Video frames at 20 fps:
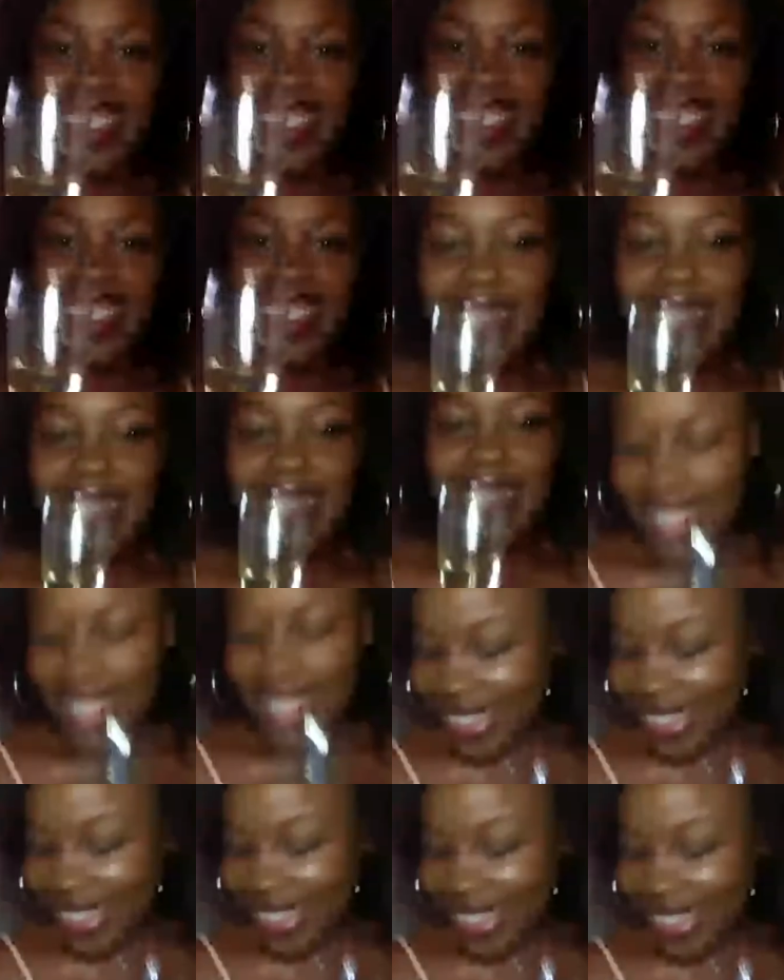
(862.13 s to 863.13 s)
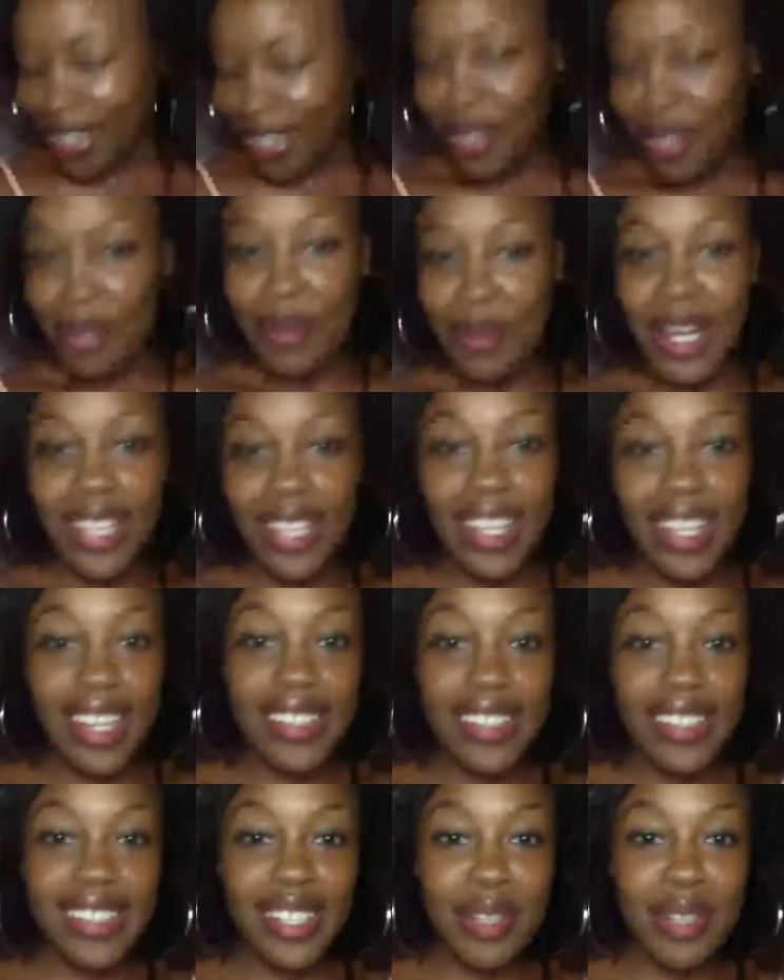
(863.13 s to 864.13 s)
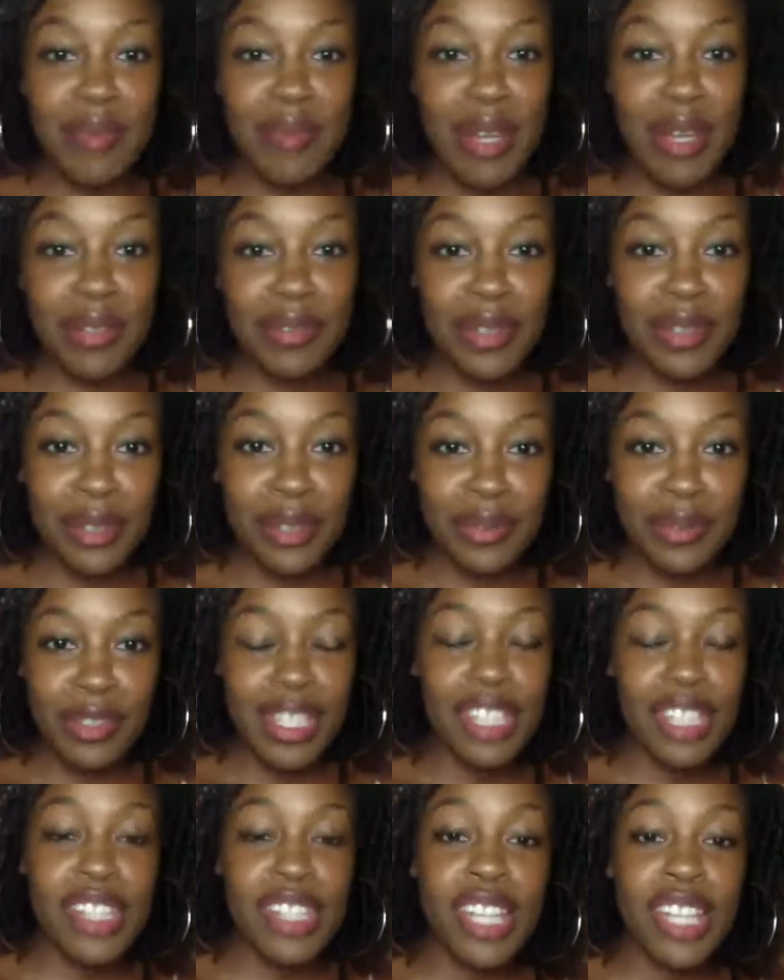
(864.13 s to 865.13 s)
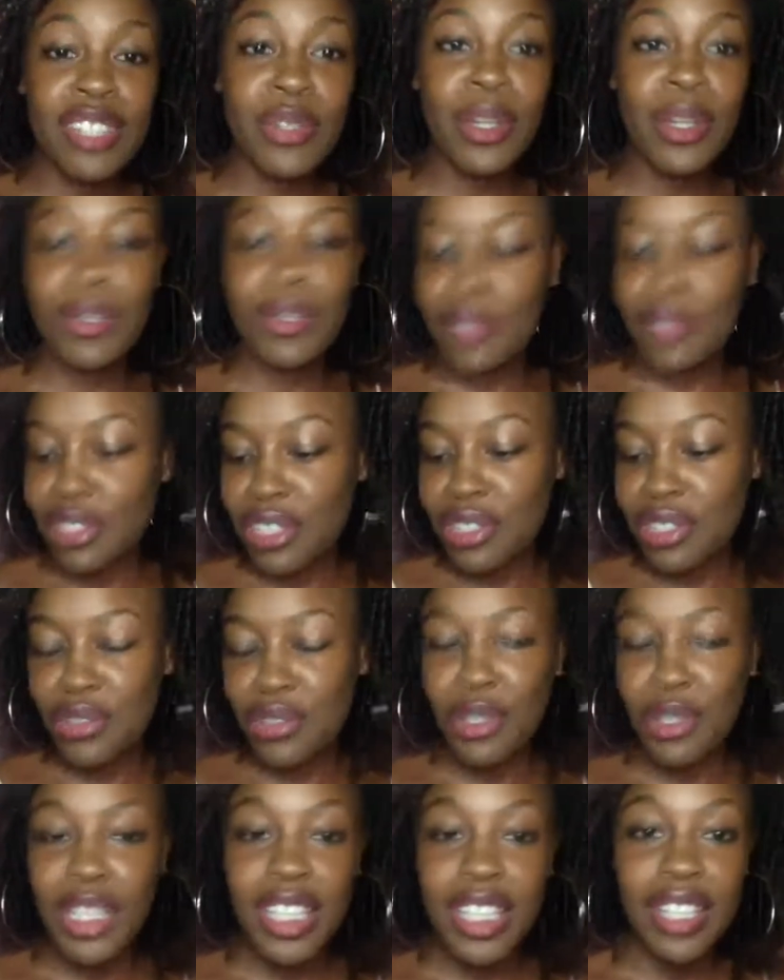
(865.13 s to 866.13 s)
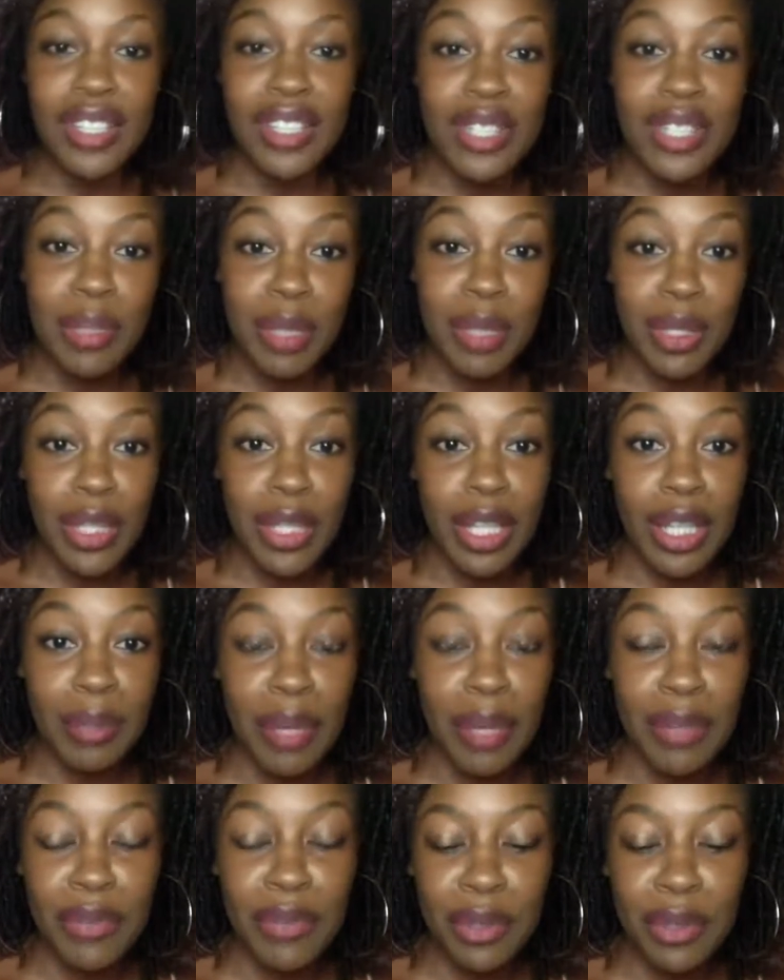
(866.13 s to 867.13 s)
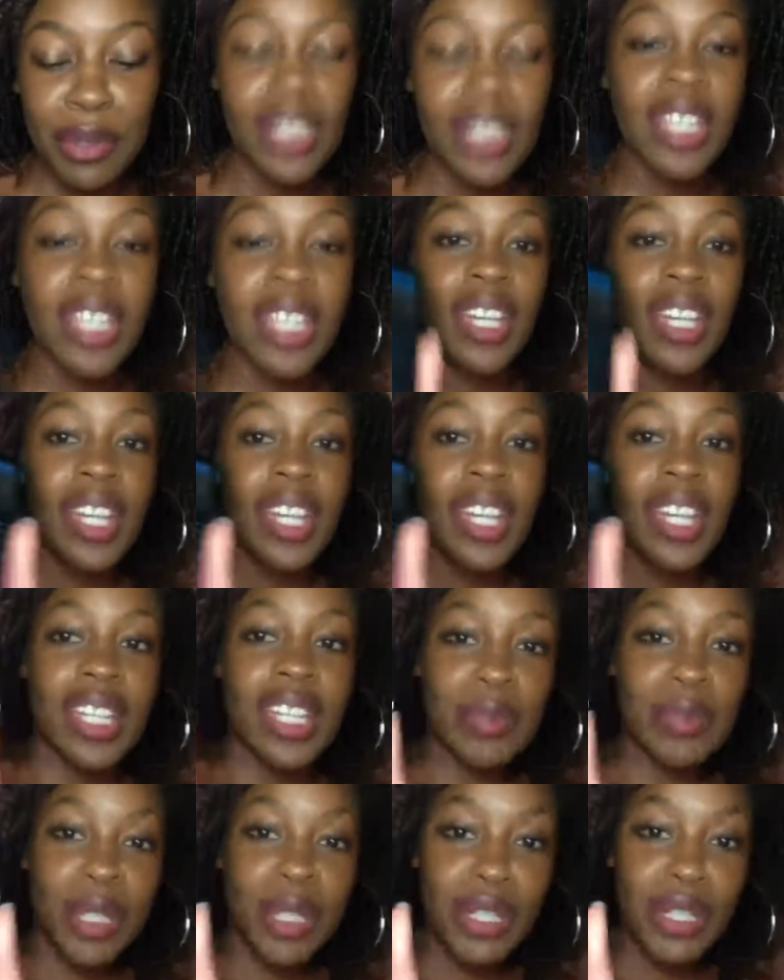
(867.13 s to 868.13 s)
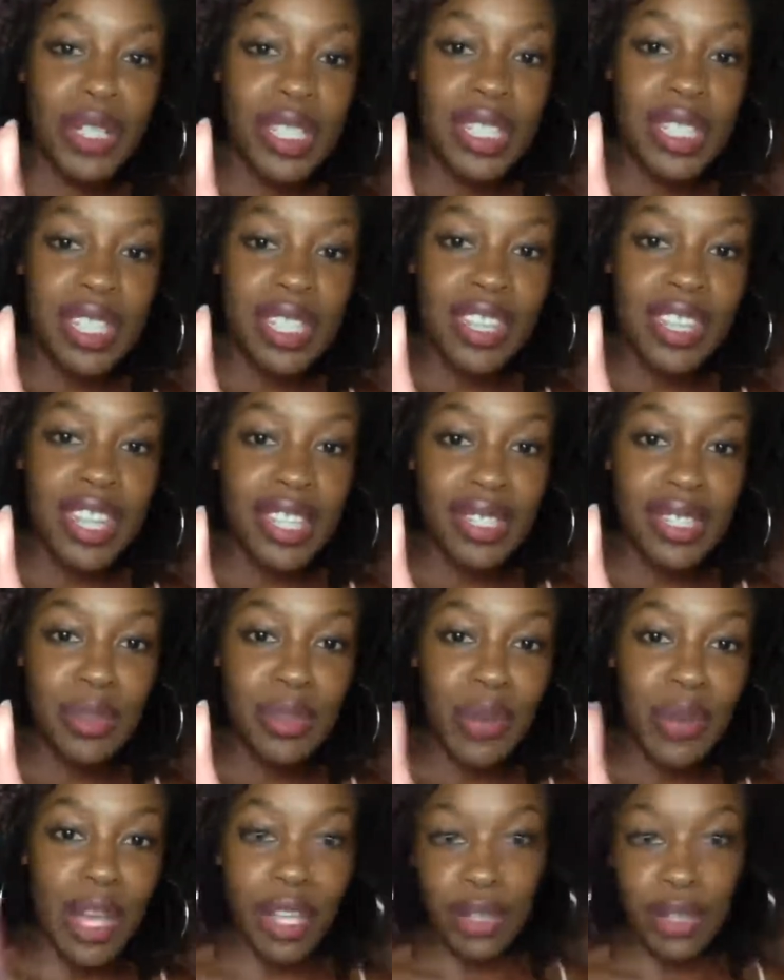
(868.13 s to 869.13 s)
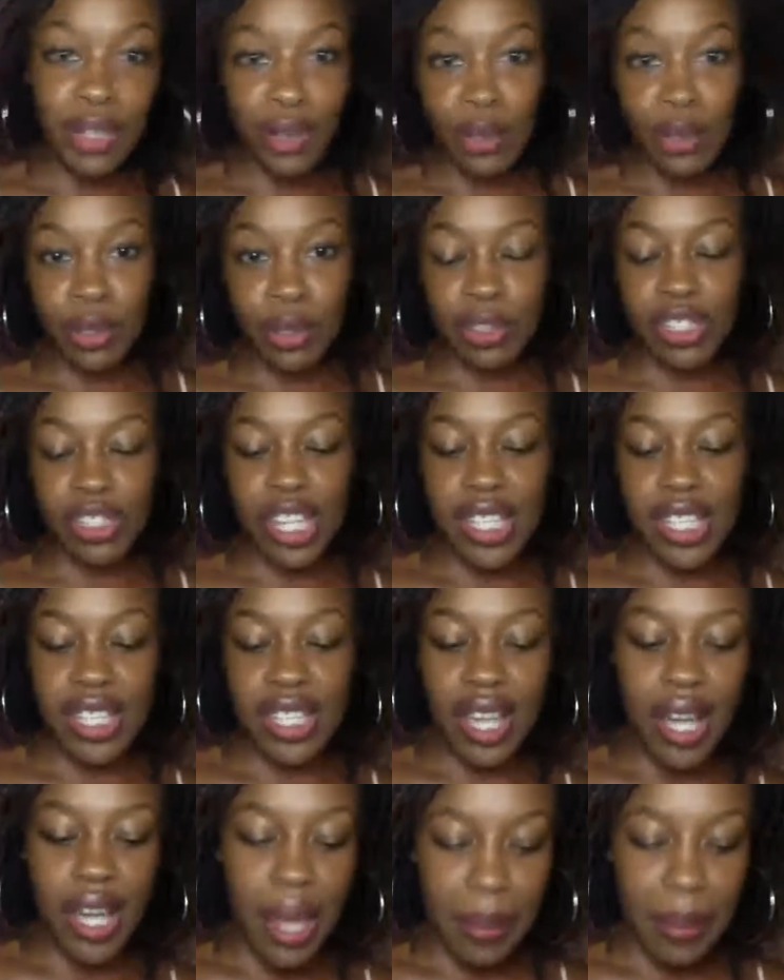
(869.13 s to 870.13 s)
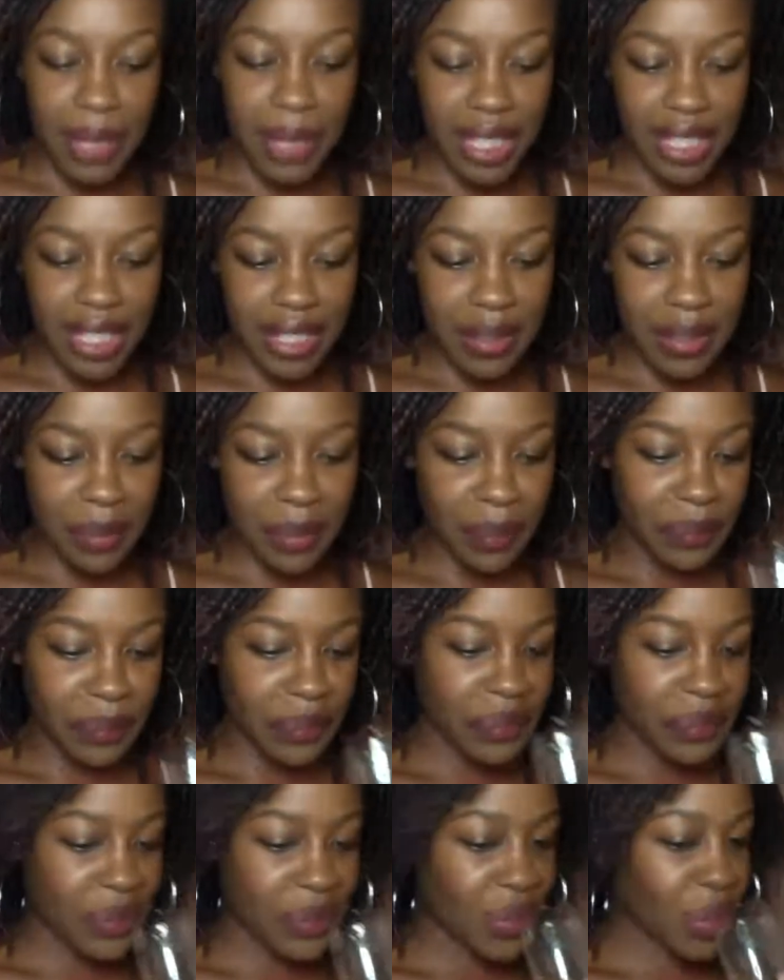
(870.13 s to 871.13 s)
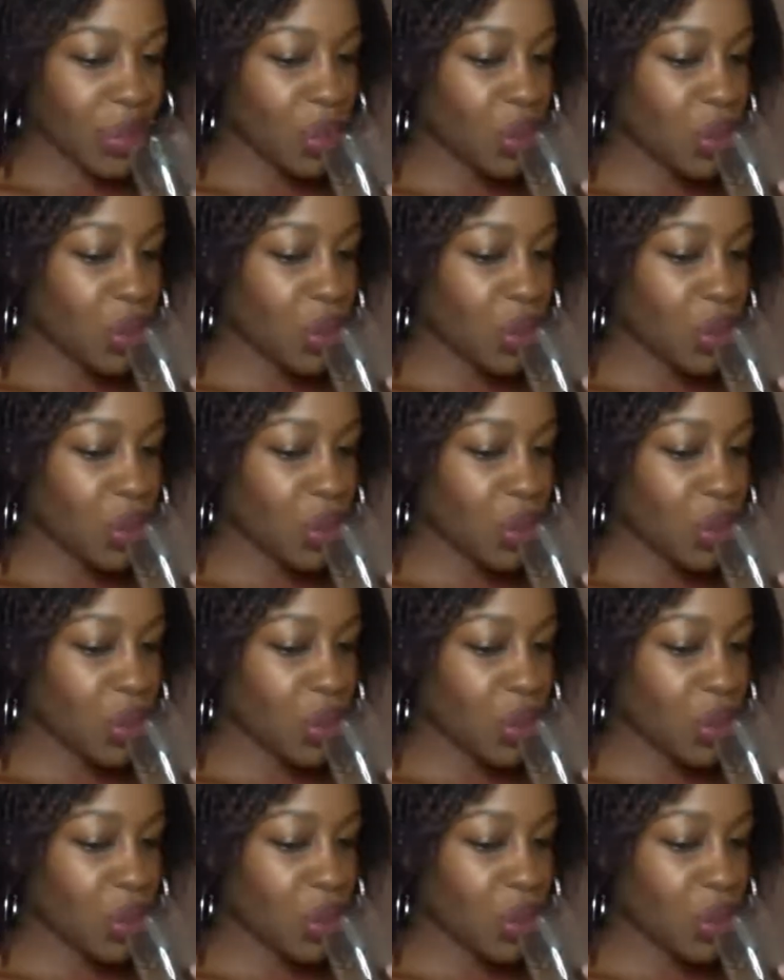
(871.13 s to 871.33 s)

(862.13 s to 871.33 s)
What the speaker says: Cheers. While I check my phone for the chat. So if you're just joining and you see me looking at my phone, it's because that's where your chats are coming in.